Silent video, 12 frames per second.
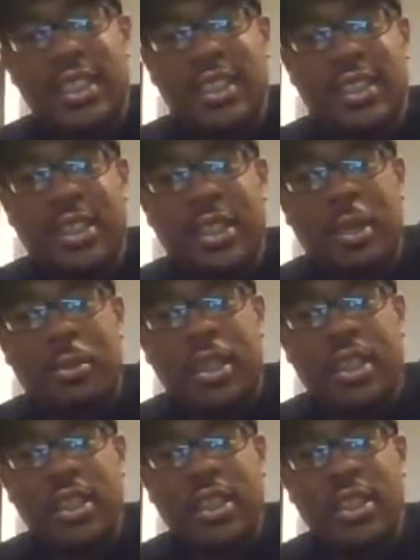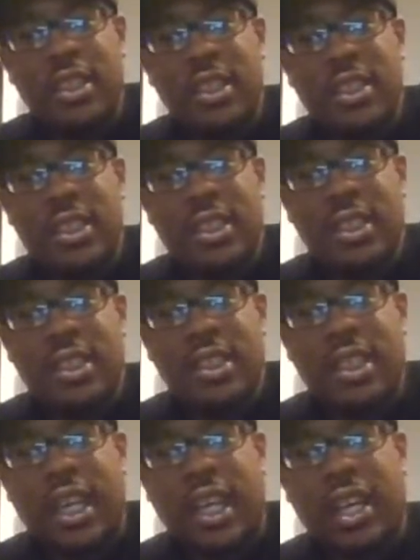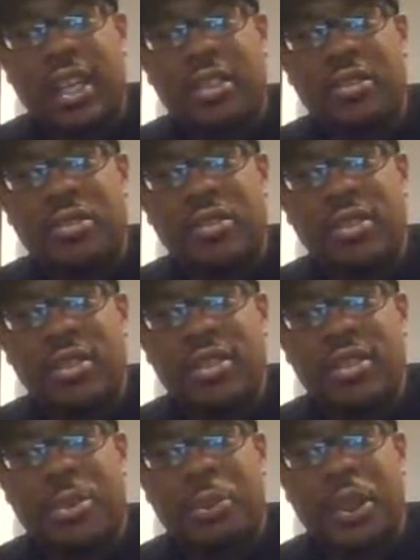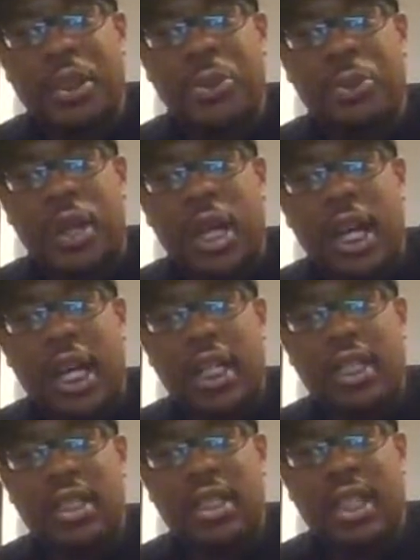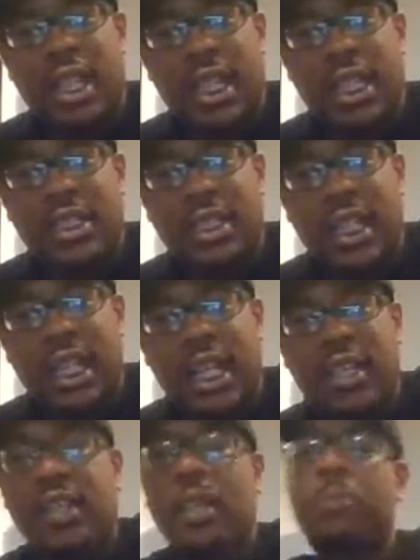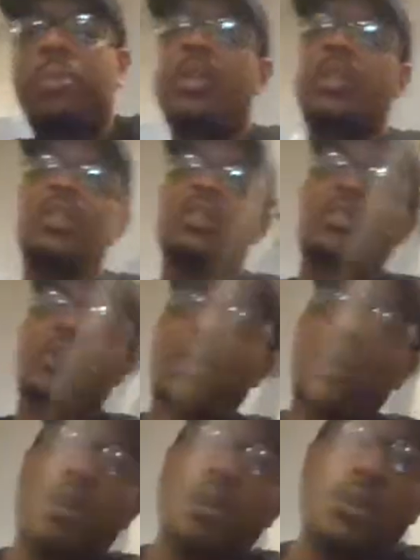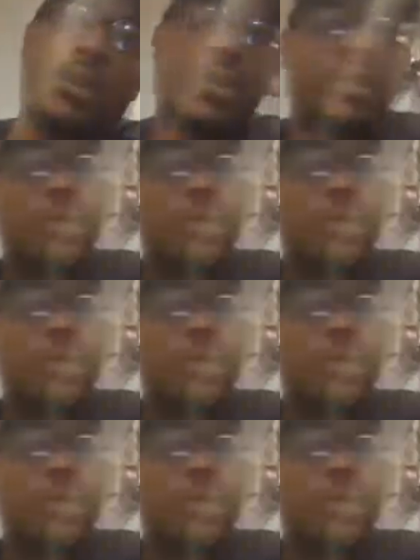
You hear me? And the reason why, like I said, they put Charles